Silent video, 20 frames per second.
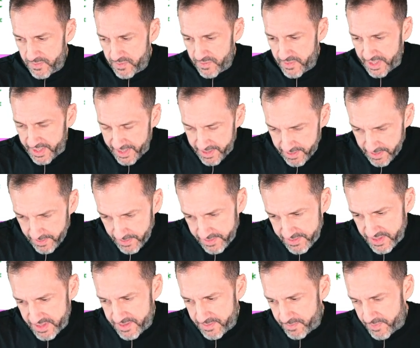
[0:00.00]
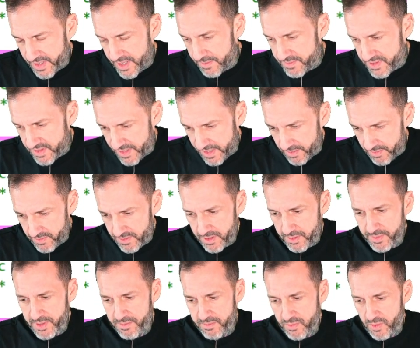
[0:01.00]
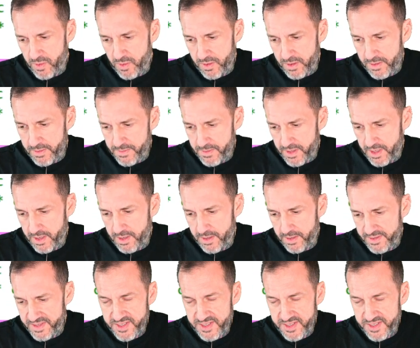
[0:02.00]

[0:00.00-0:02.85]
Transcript: like it, it just becomes like a little bit more uh,